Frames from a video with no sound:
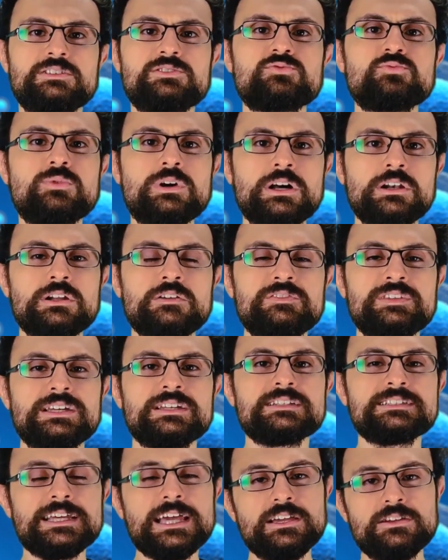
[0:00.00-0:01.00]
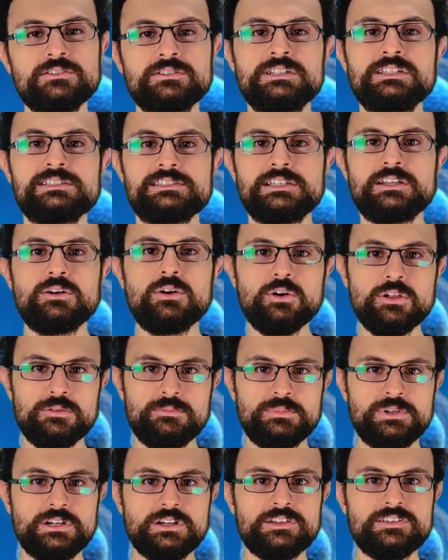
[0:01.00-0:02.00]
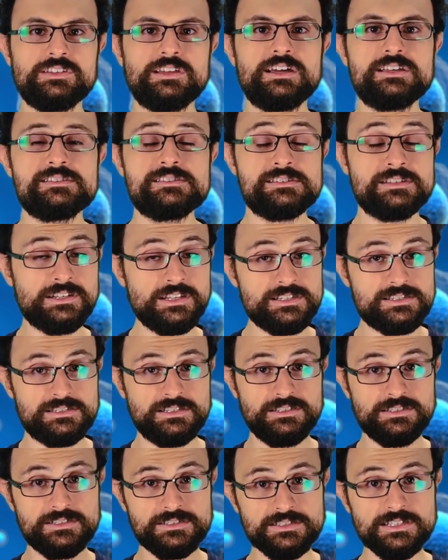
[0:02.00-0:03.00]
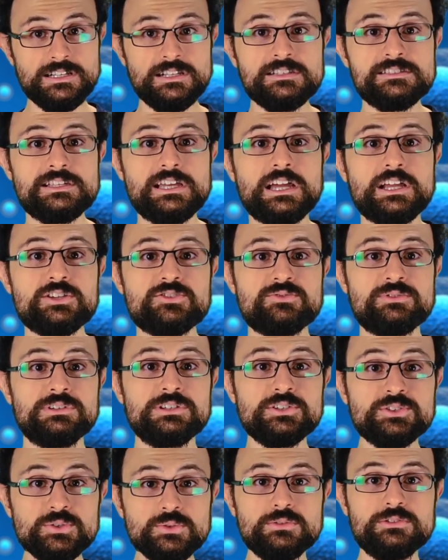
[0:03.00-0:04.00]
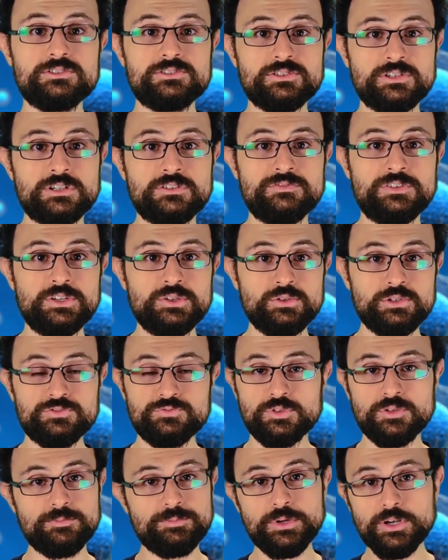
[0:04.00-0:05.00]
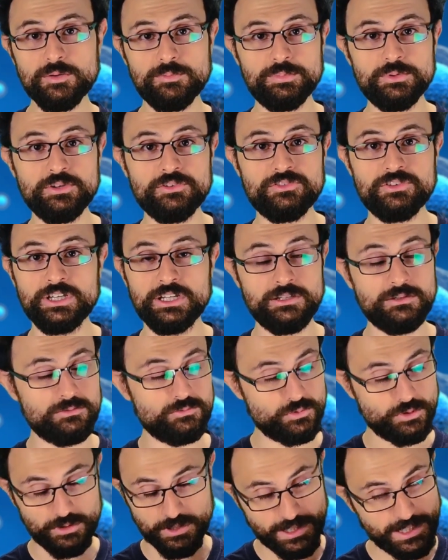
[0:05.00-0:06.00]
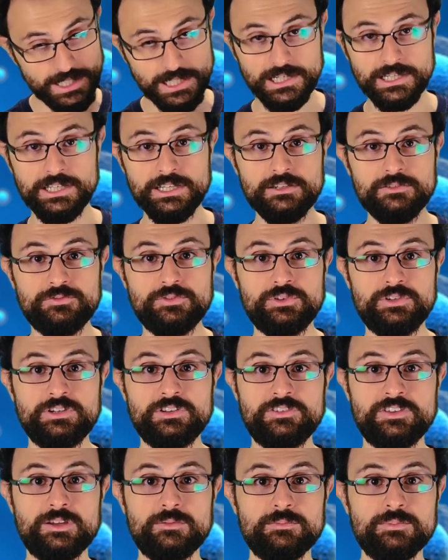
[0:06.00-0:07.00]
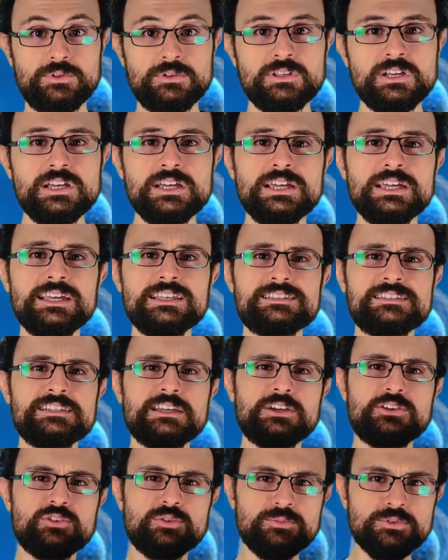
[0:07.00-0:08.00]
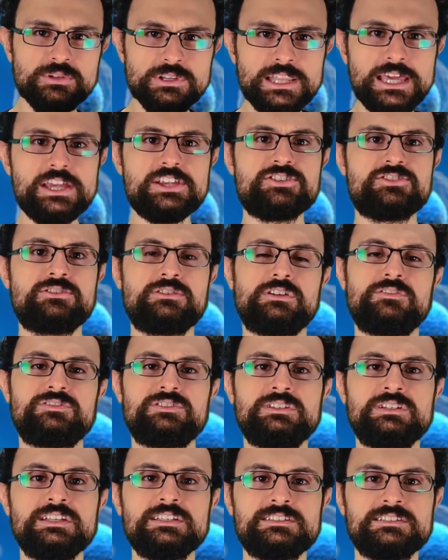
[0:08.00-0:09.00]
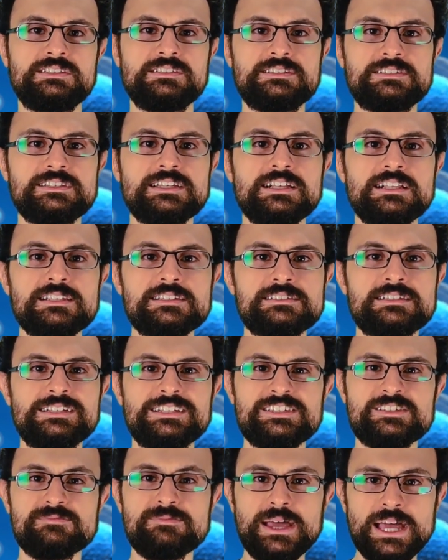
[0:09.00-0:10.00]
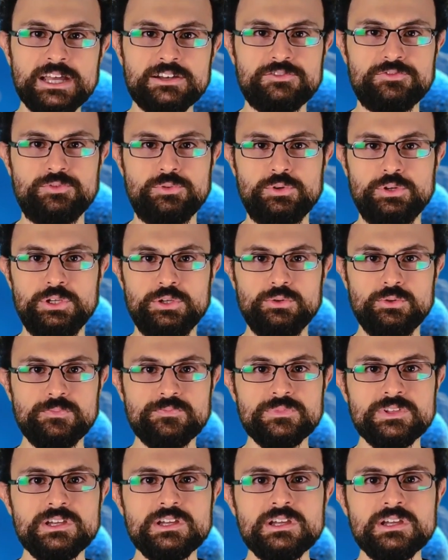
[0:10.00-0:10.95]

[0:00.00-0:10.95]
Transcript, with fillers: is one of the antagonistic hallmarks, as senescent cells actually do serve a useful purpose in wound healing, for example. It's the accumulation of senescent cells that is bad for you.